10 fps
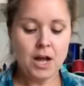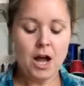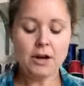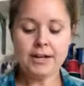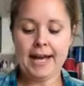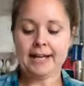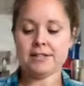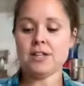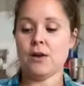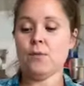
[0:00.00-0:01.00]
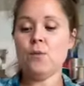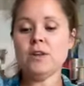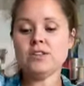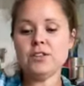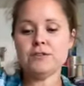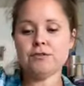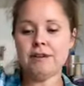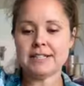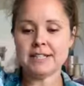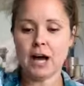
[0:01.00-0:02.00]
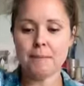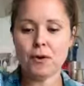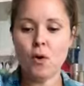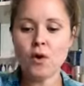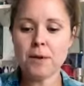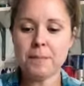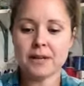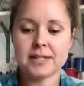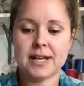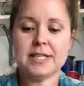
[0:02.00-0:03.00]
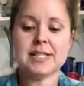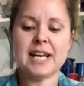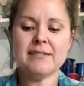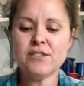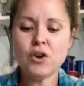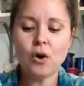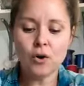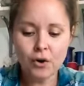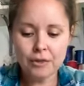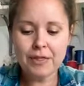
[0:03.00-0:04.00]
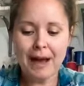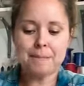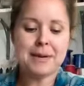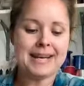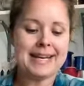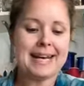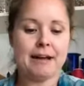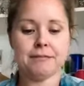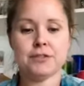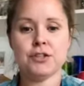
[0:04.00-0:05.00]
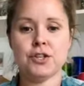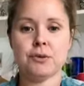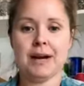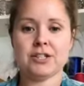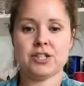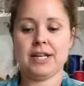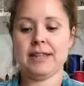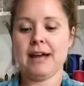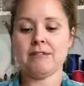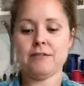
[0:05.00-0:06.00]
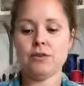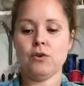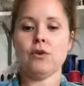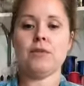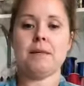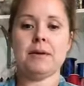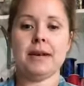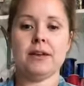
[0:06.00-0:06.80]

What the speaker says: Okay, so once you've threaded up all your buttons, and I've not got that many left to do actually there. I've not got that many.